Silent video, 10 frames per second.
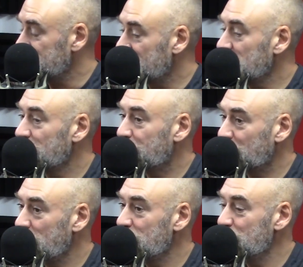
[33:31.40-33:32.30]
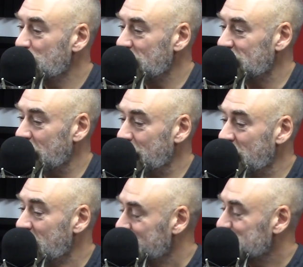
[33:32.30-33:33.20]
I think the problem with
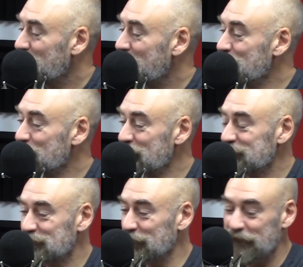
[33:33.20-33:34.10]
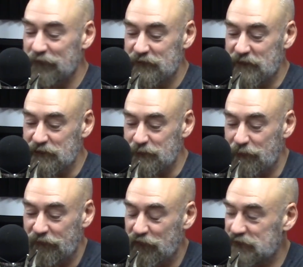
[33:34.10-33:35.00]
this is why I'm almost sort of, it sounds a
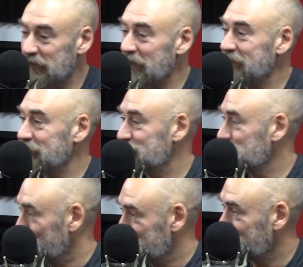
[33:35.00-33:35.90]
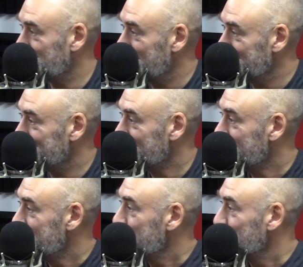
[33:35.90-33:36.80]
bit perverse, glad that it stops at 5.
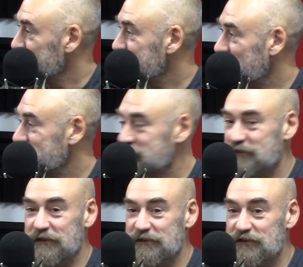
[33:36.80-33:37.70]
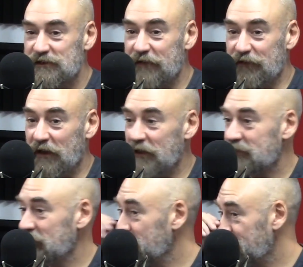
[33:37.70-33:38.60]
Once it gets 6 and 7, I
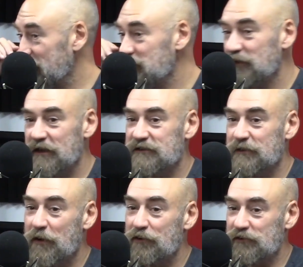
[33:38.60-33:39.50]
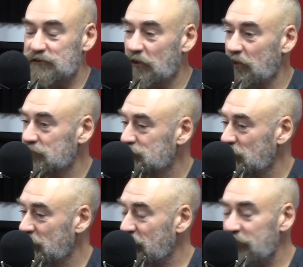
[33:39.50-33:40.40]
think then your next opponents are,
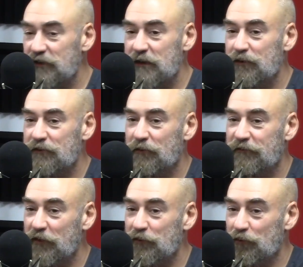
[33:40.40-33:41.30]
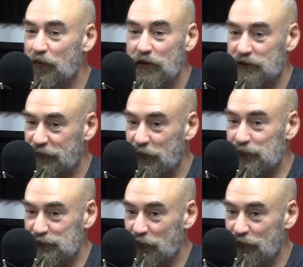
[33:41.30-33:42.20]
if ever they weren't
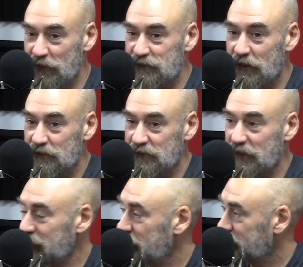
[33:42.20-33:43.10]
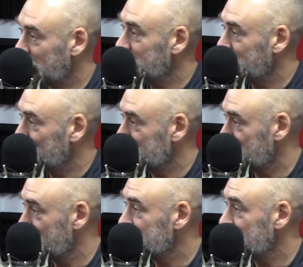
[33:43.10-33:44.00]
focused on their task in hand, they're very focused
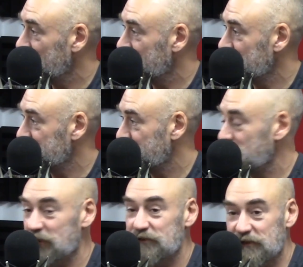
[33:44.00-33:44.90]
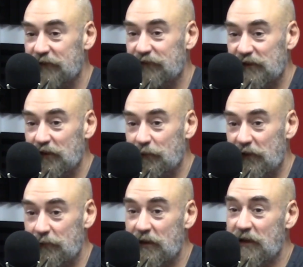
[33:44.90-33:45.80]
when they see a team's been beaten 7-0
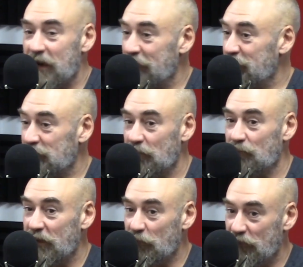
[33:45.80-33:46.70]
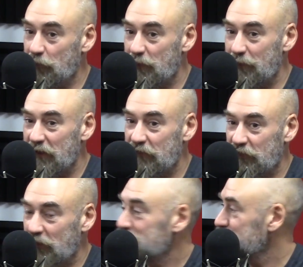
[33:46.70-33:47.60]
by them, and they can go, well, hang on, they're a bit better
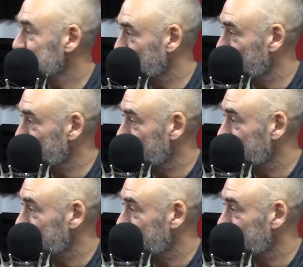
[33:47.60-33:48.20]
than us. Do you know what I mean?